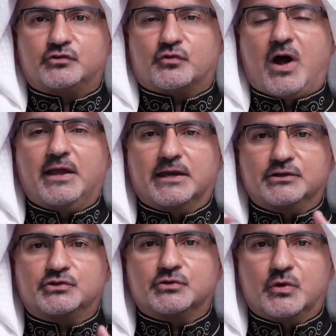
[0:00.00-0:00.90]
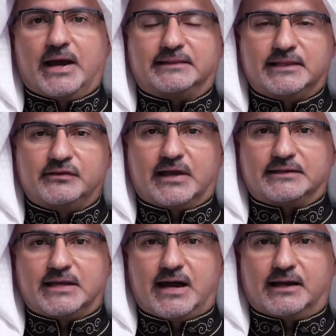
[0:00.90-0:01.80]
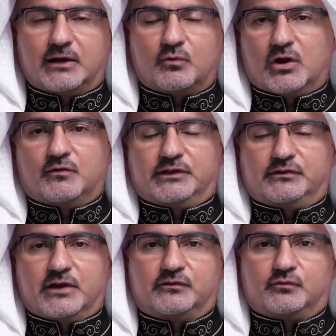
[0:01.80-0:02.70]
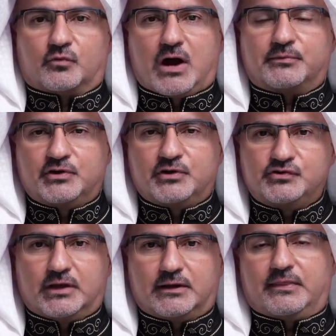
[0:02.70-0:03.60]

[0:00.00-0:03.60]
trying to at least attack, and one of it says Rob Christian.